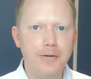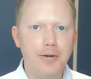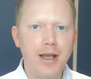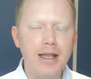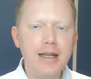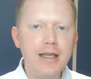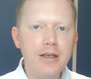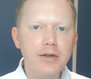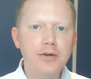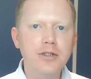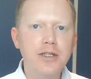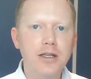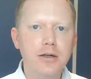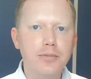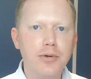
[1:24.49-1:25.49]
right? In your
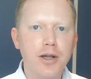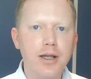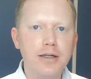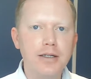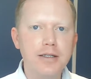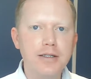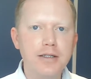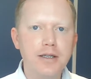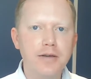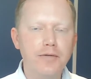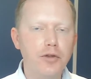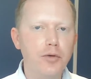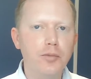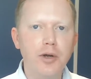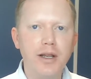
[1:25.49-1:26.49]
dental practice,
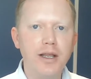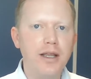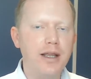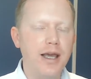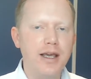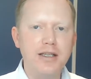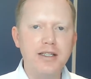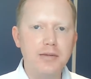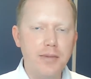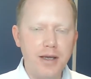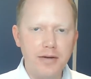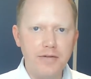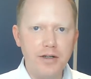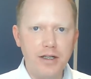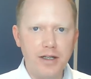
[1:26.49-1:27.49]
if you're bringing X
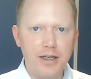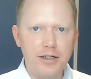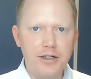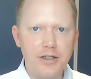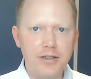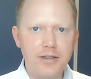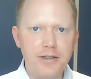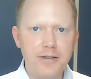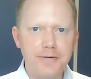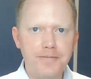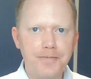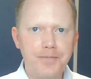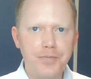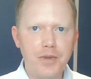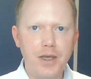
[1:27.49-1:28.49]
amount of collections,
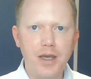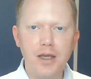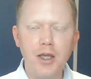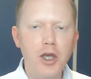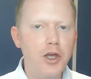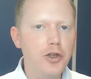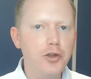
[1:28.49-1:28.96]
Okay.